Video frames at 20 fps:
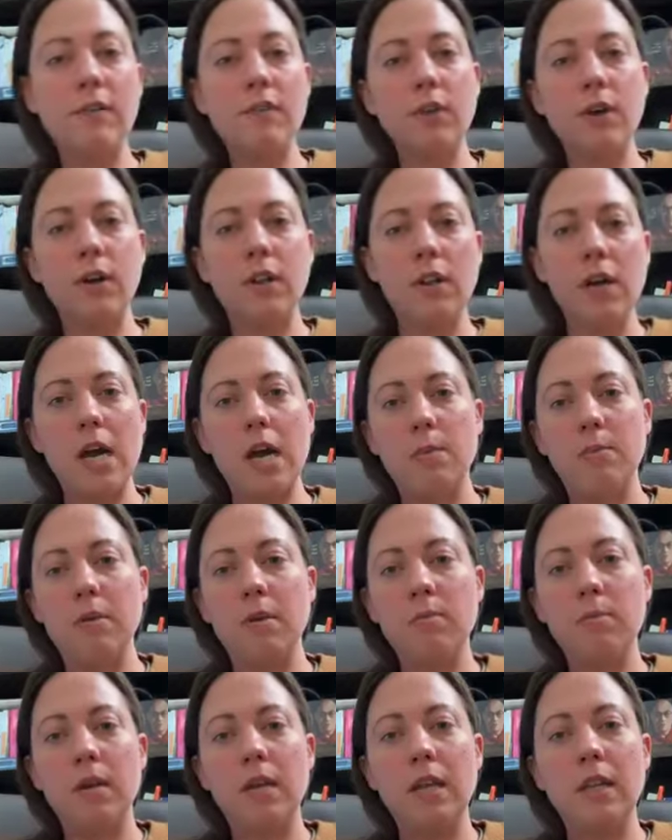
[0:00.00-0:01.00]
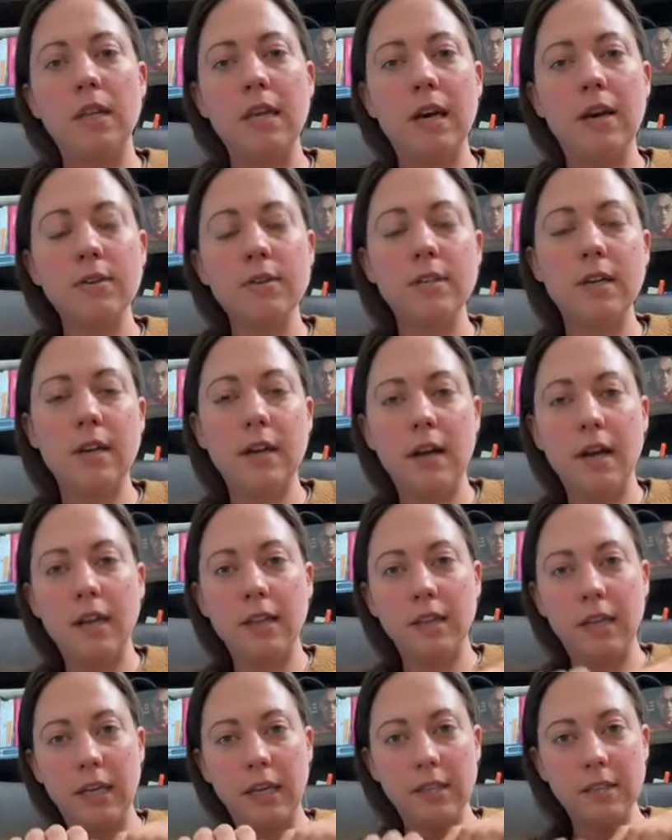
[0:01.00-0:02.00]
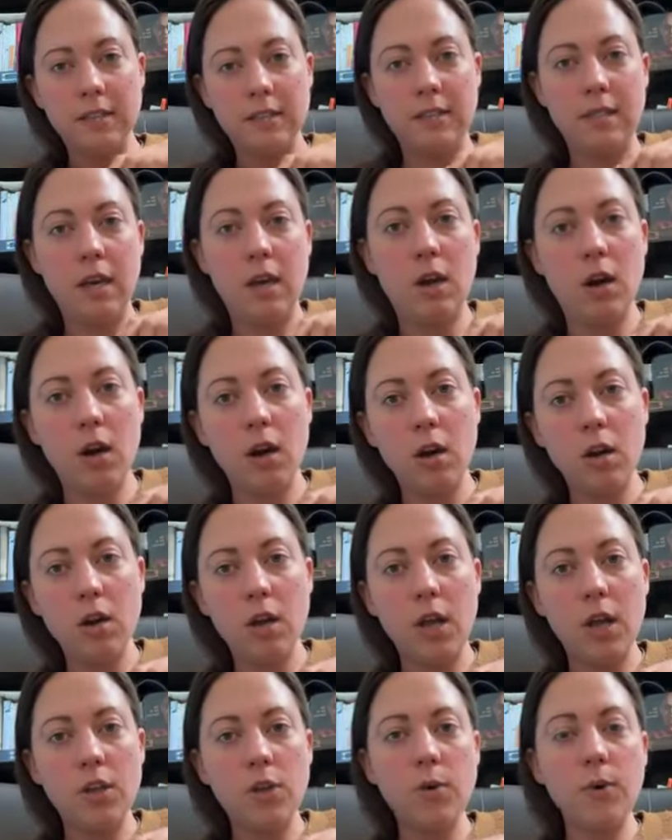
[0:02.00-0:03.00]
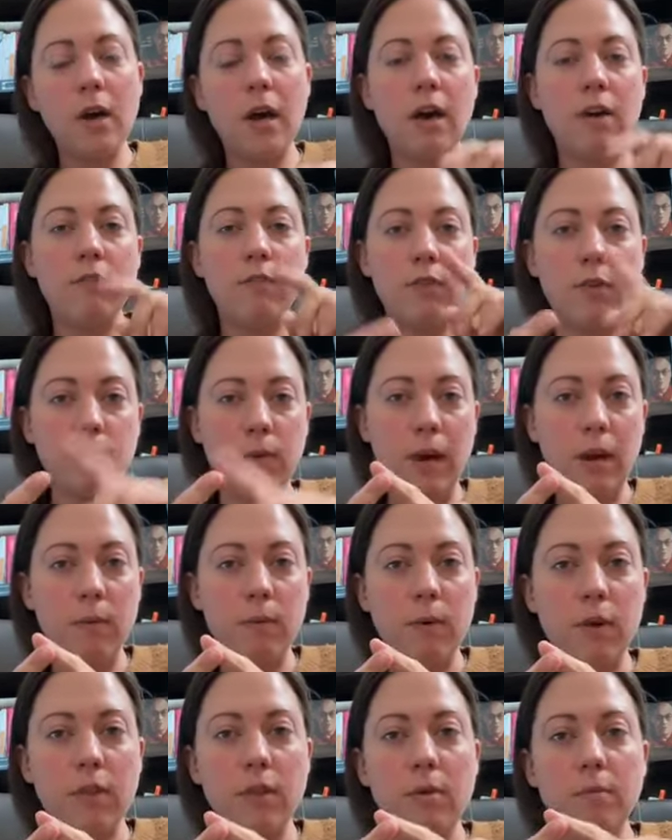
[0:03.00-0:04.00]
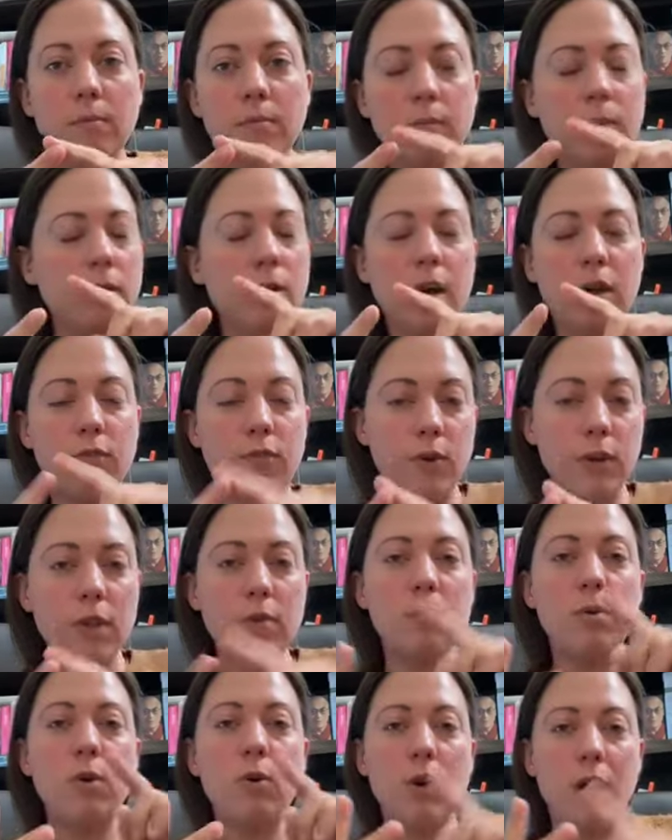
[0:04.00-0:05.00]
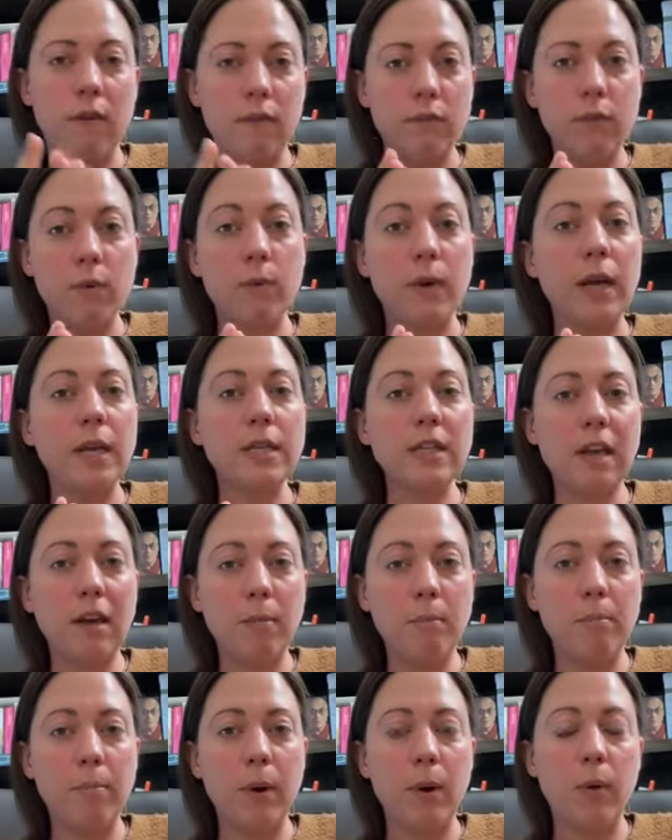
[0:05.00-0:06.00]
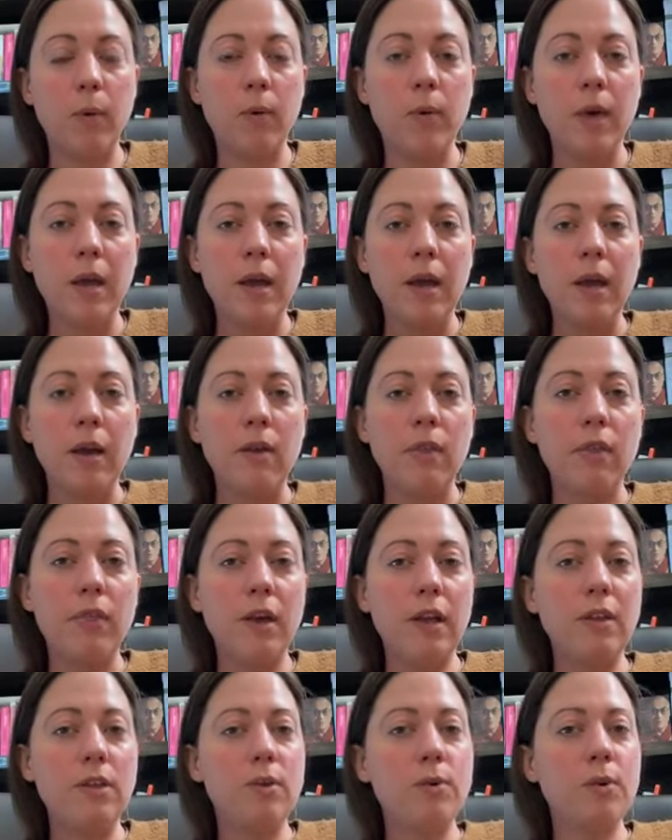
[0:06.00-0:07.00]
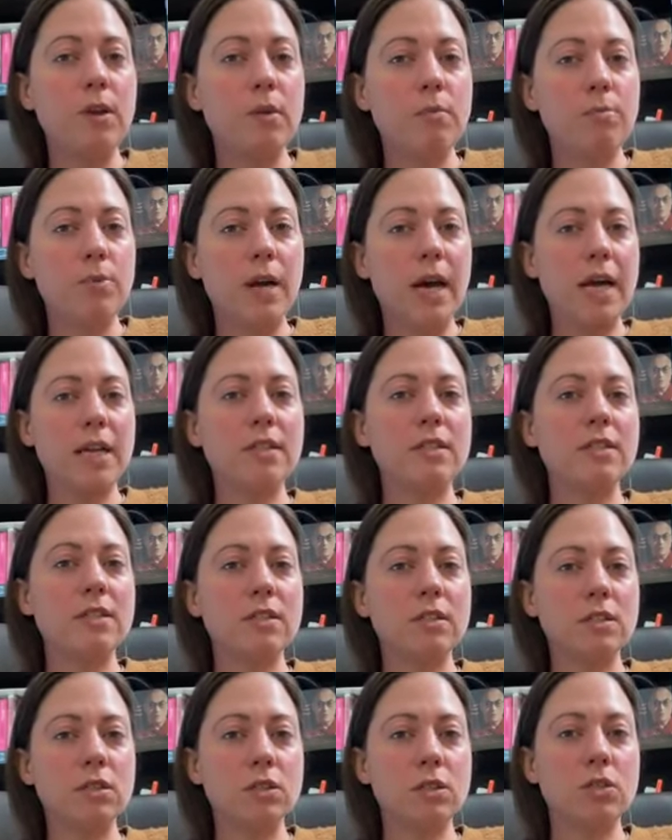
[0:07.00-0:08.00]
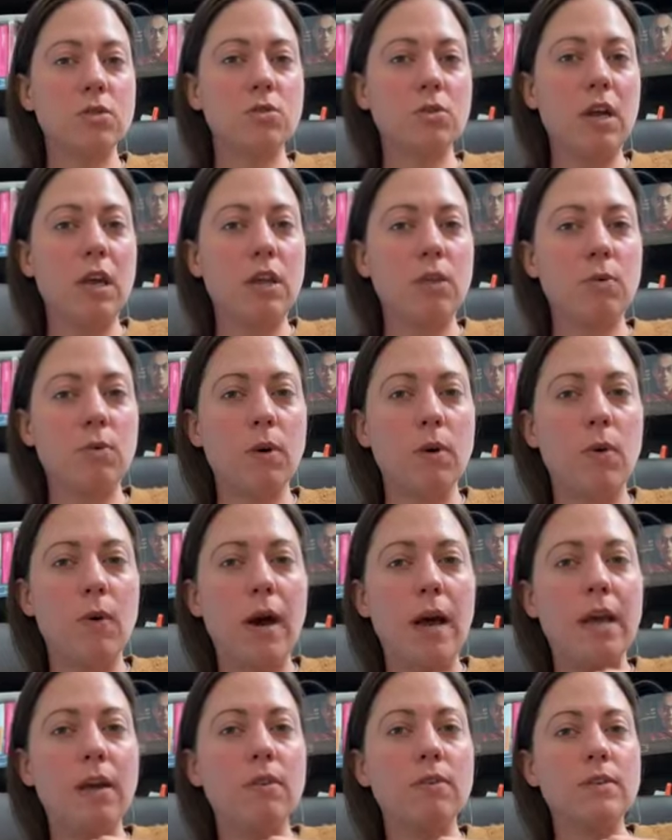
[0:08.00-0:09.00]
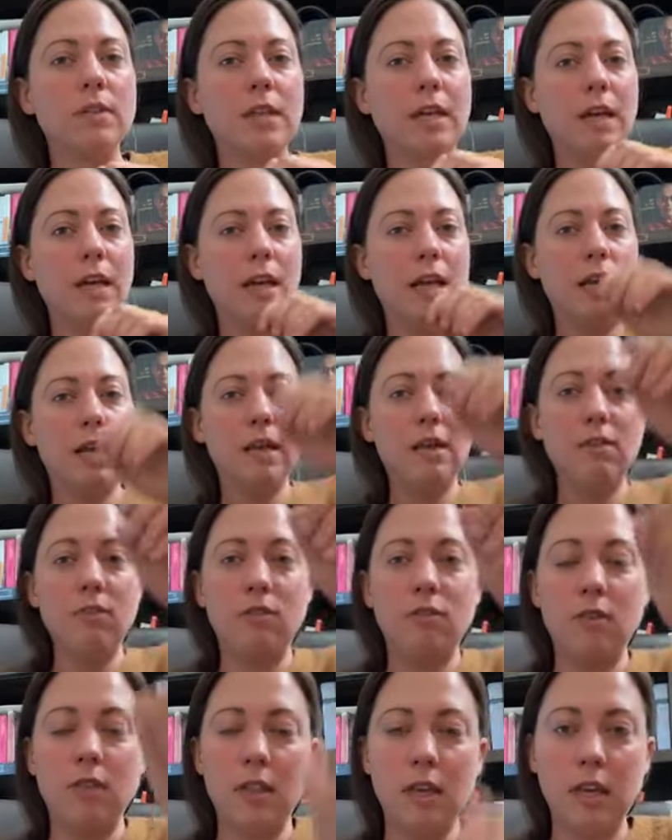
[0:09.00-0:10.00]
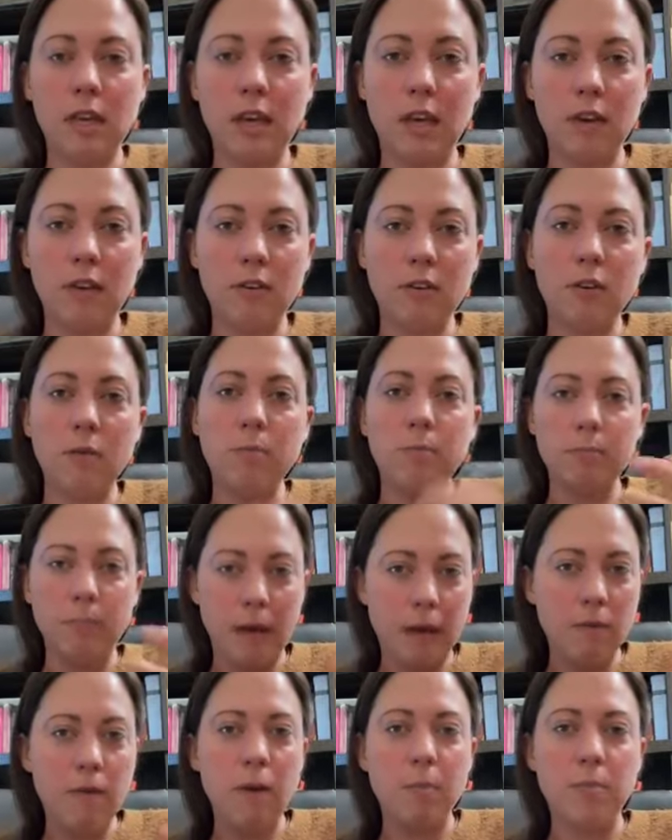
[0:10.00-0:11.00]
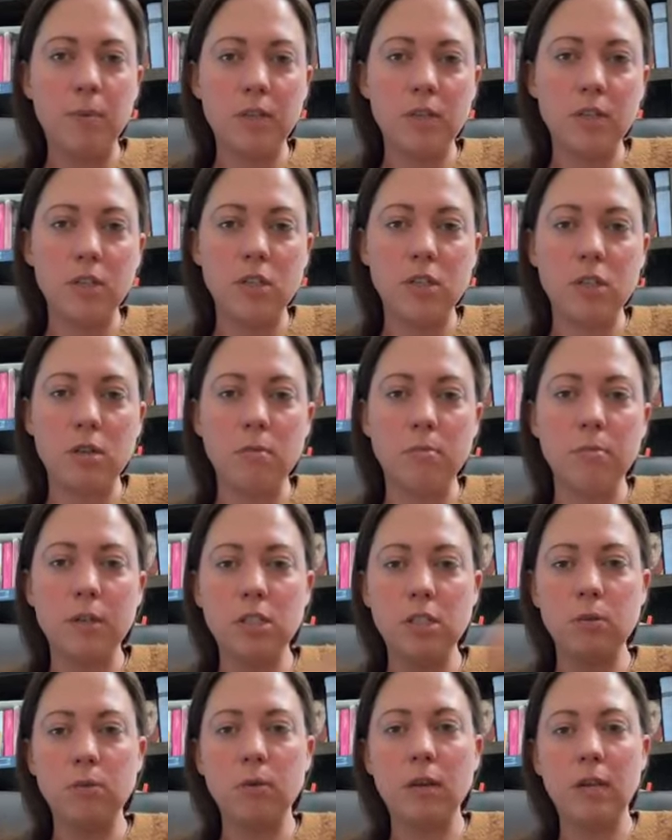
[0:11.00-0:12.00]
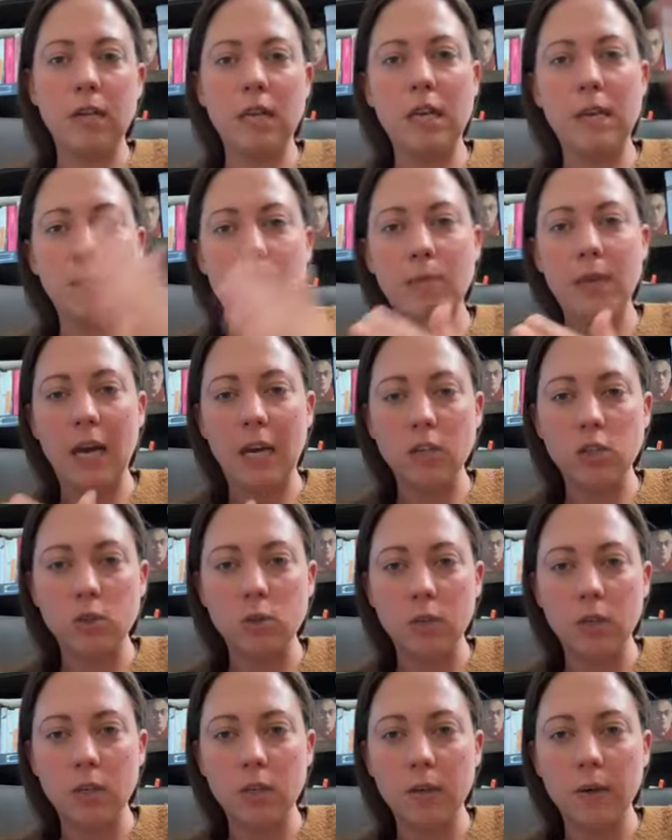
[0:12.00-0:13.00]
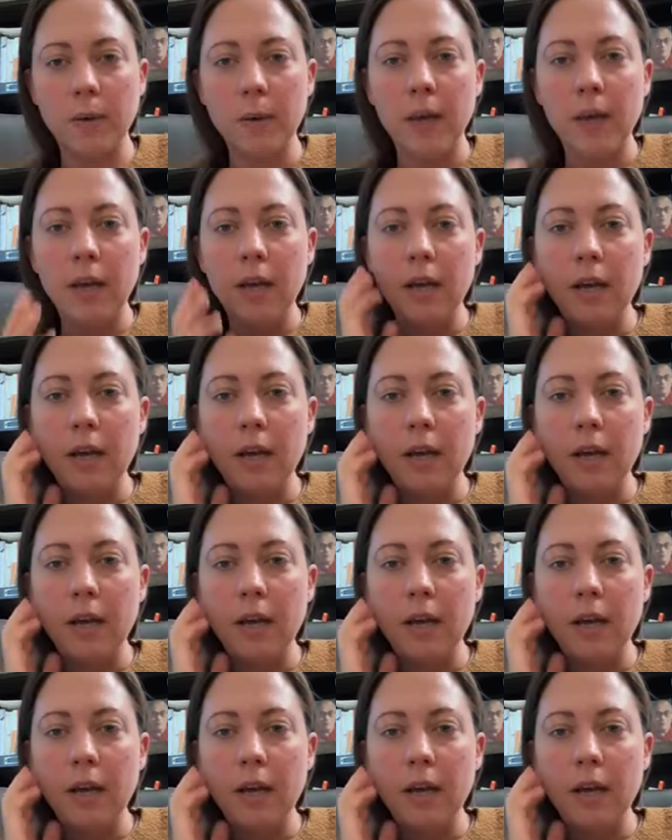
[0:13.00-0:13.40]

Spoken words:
have good alignment, meaning the outside hind leg is there, and you have the right rhythm, you have rhythm and you have the right tempo, then you can practice the strength required to get into the canter by repetition, but you want to keep that short.